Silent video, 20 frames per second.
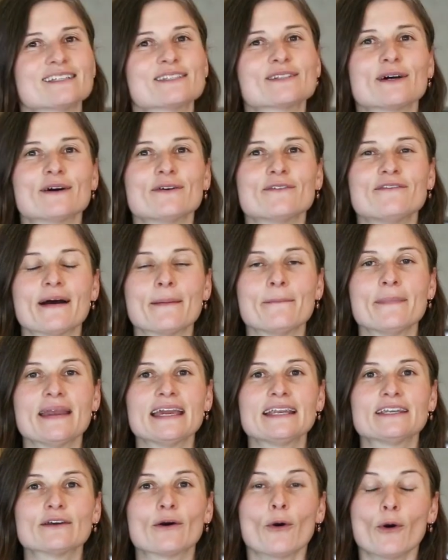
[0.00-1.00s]
So if I
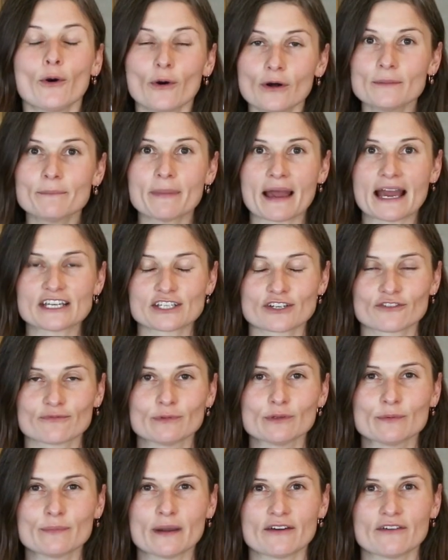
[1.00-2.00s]
made a whole batch of
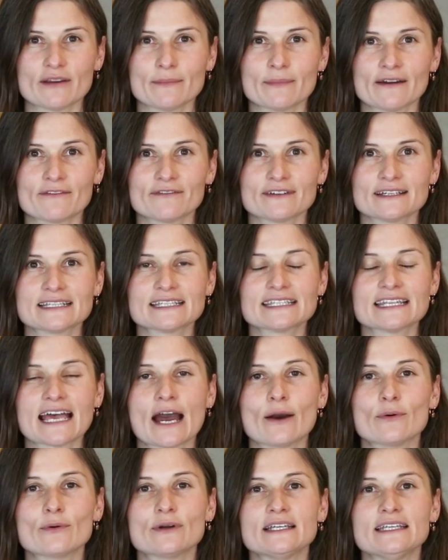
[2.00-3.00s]
blueberry muffins,
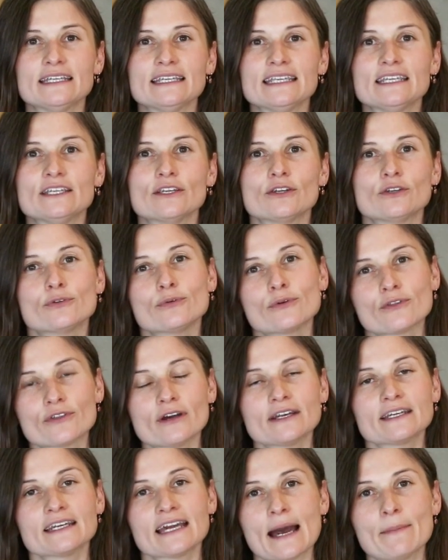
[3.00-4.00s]
I would need
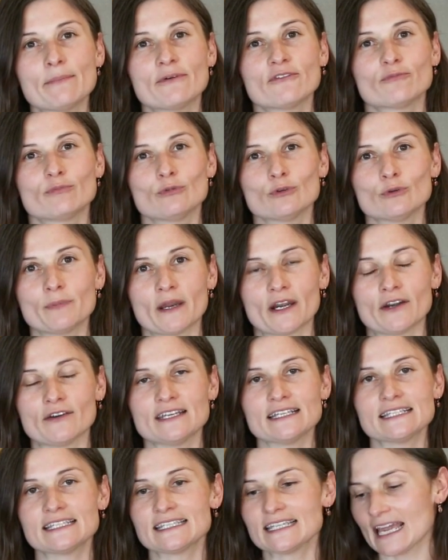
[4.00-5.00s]
2/3 cup of
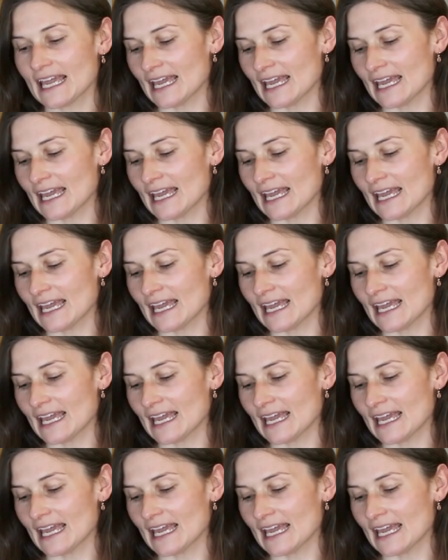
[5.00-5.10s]
blueberries.